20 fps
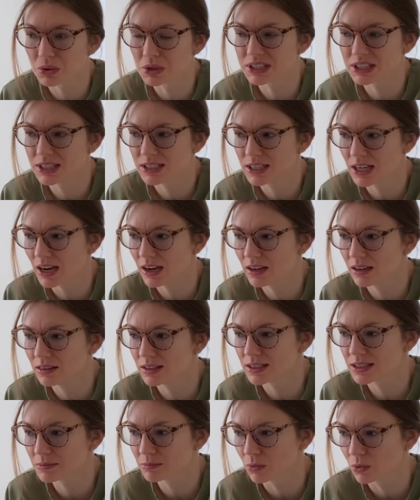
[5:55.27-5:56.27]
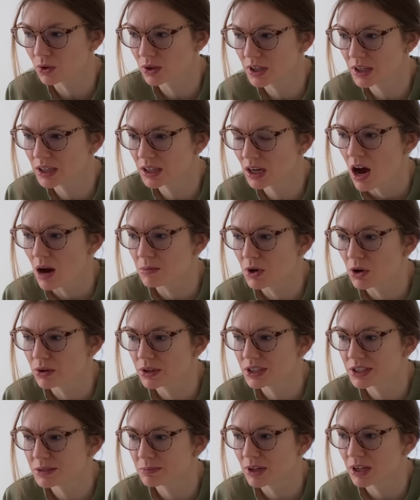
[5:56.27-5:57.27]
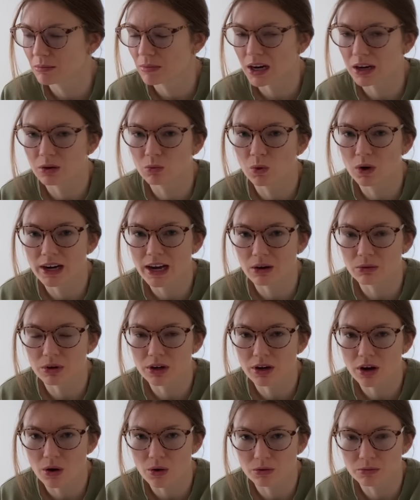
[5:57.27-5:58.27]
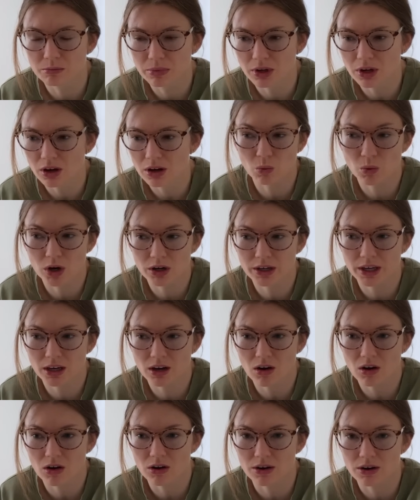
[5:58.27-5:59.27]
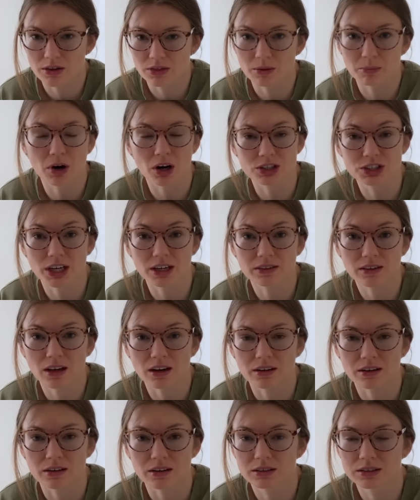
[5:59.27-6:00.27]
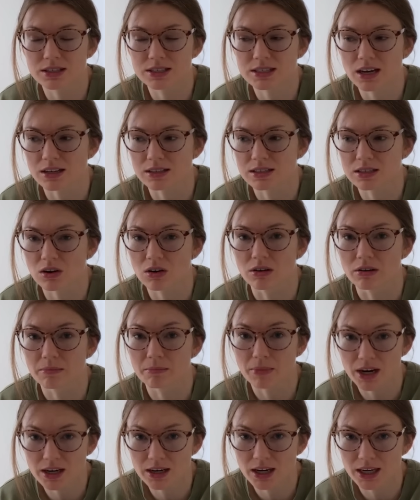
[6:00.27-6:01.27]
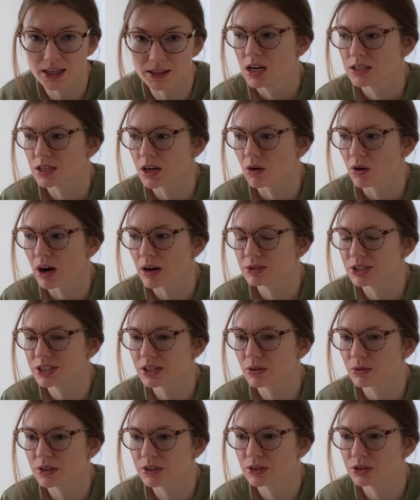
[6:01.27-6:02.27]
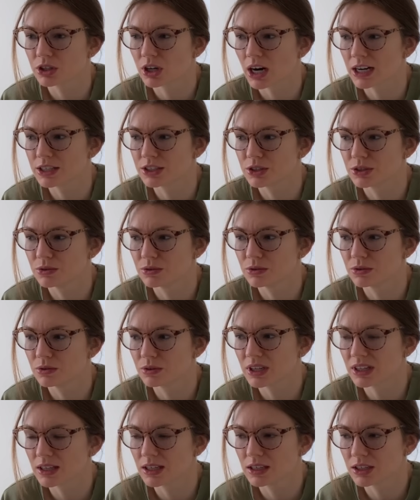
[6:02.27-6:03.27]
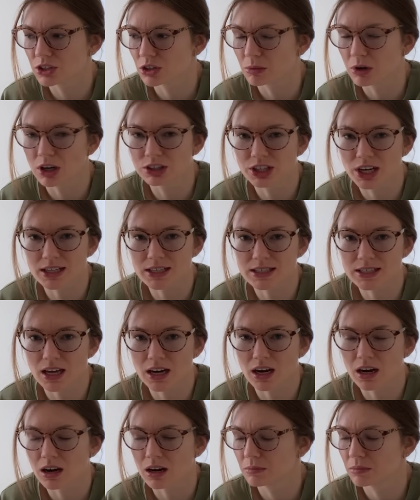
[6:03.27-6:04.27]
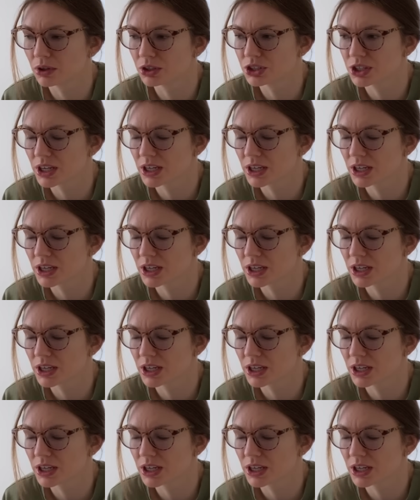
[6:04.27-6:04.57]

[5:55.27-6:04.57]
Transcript: today, this morning, I'm going to spend my one hour code block working on the project that I discussed on Monday. So I'm just going to try to get the initial project set up, push to